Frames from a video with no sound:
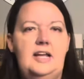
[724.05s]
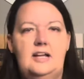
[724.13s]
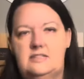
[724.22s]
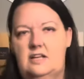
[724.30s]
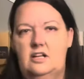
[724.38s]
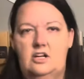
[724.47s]

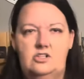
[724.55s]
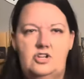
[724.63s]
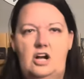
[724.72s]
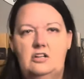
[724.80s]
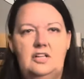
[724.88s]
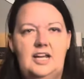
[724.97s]
It's a little
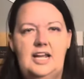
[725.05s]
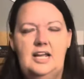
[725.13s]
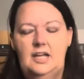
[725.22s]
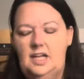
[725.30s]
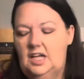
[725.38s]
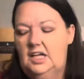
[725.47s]
chocolatey.
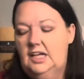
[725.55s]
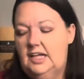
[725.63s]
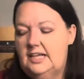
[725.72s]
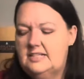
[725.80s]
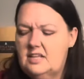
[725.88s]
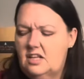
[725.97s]

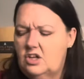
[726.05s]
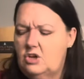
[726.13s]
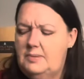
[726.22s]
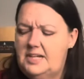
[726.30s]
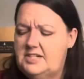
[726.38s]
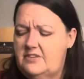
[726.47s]
It's a little
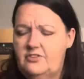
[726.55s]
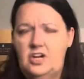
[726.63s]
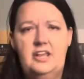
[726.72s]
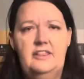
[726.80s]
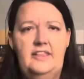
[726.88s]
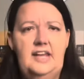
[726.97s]
bit
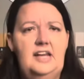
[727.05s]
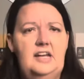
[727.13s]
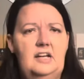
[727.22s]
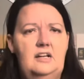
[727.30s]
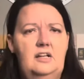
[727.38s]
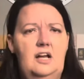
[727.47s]
different than,